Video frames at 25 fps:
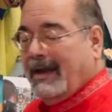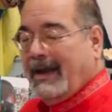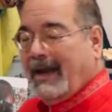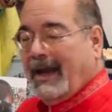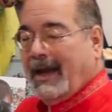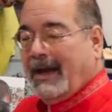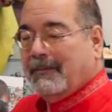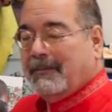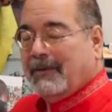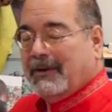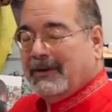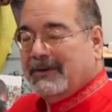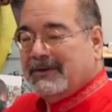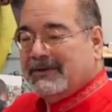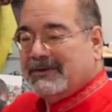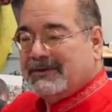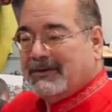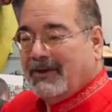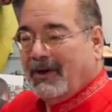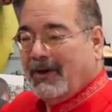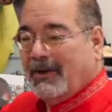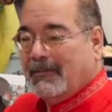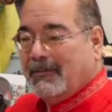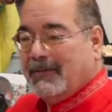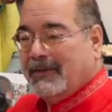and we're going to
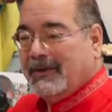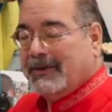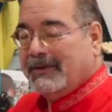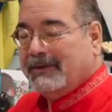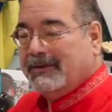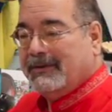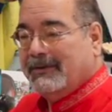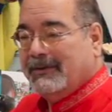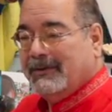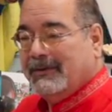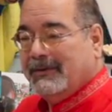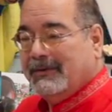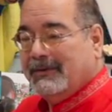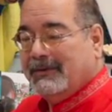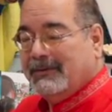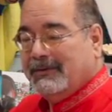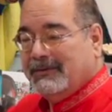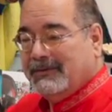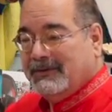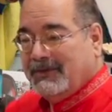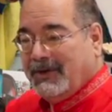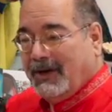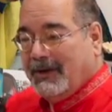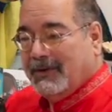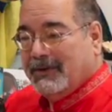start with a
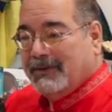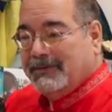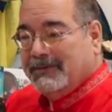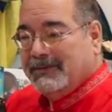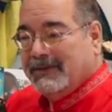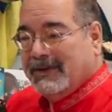tone